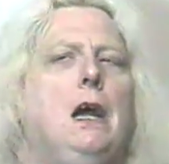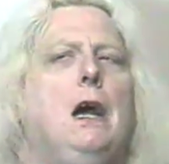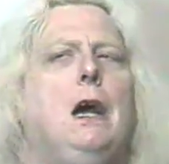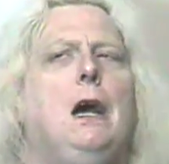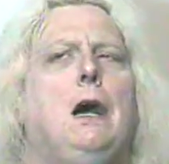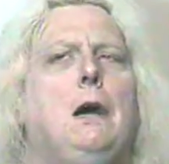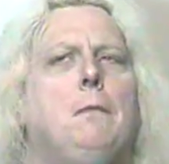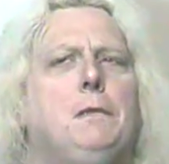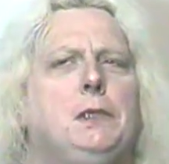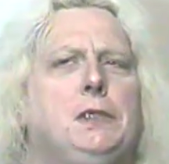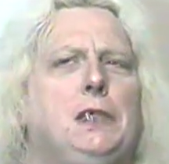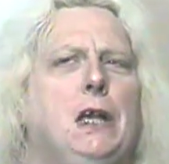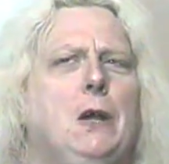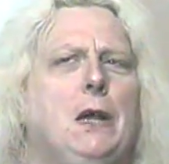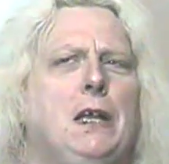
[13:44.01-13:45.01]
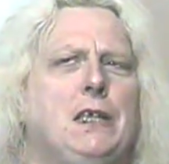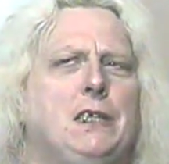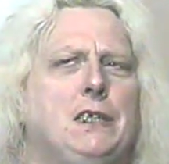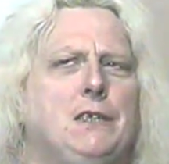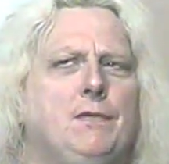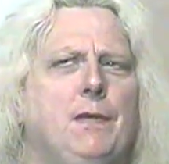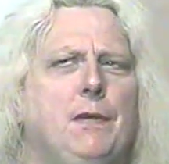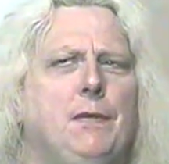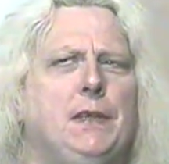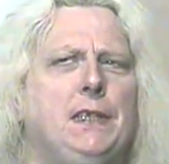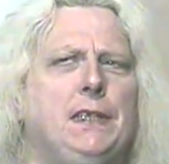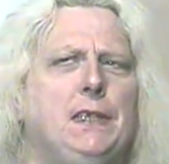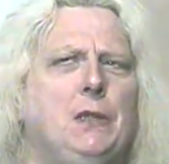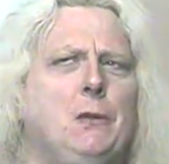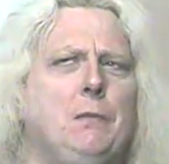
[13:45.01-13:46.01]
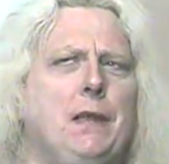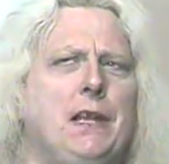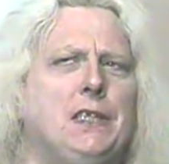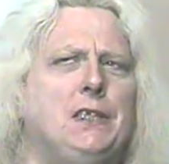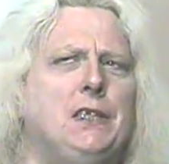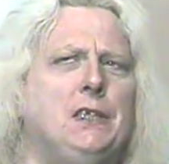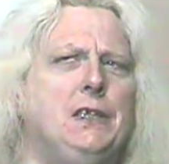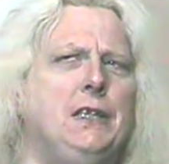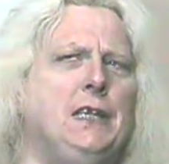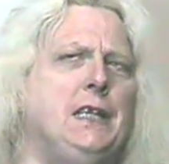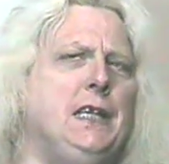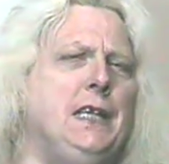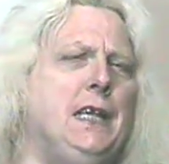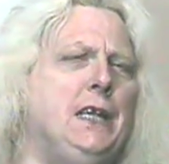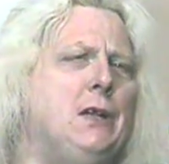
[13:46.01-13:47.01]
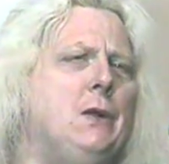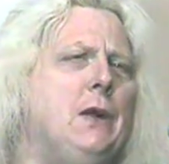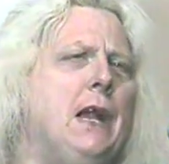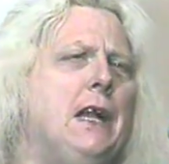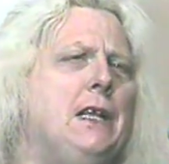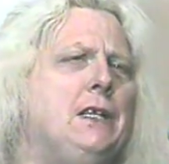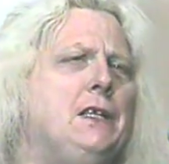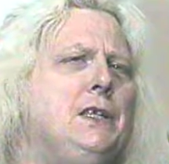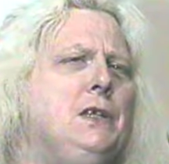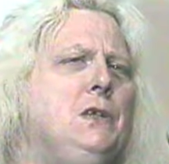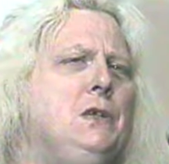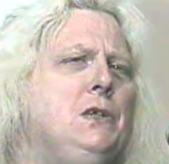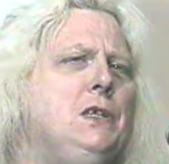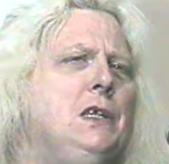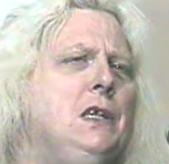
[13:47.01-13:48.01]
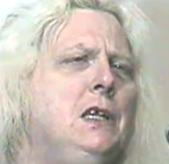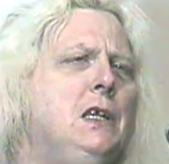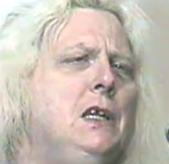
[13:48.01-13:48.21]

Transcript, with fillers: Uh, Michele has very little masculinity in her attitudes.